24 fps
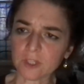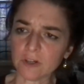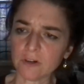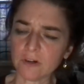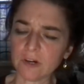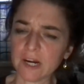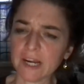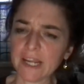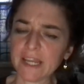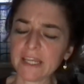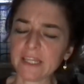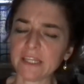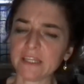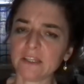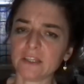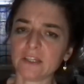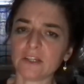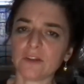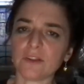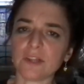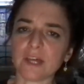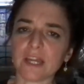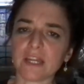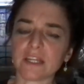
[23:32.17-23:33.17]
right? You
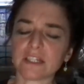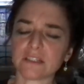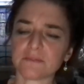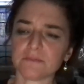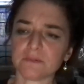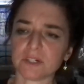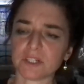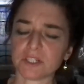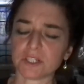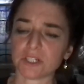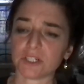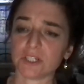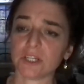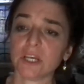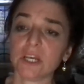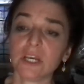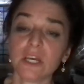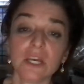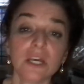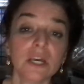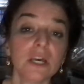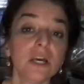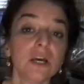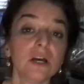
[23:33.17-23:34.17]
know that expression?
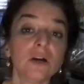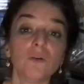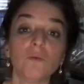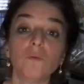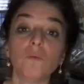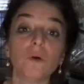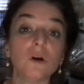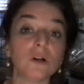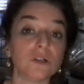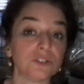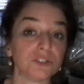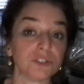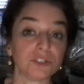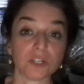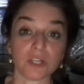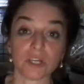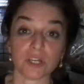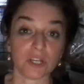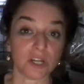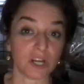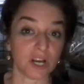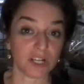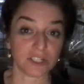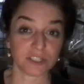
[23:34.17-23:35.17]
Well,
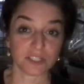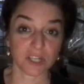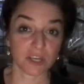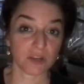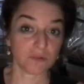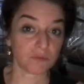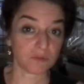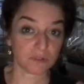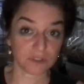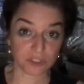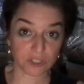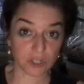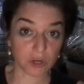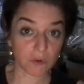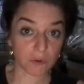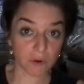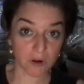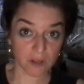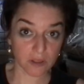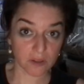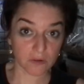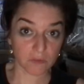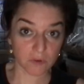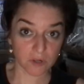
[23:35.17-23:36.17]
and I say, well, so
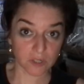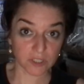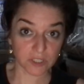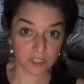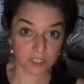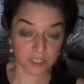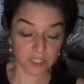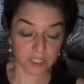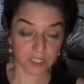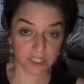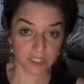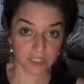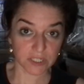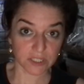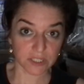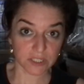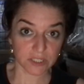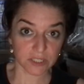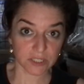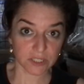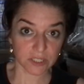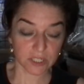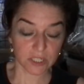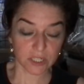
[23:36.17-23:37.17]
are the worst
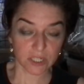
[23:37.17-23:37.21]
things.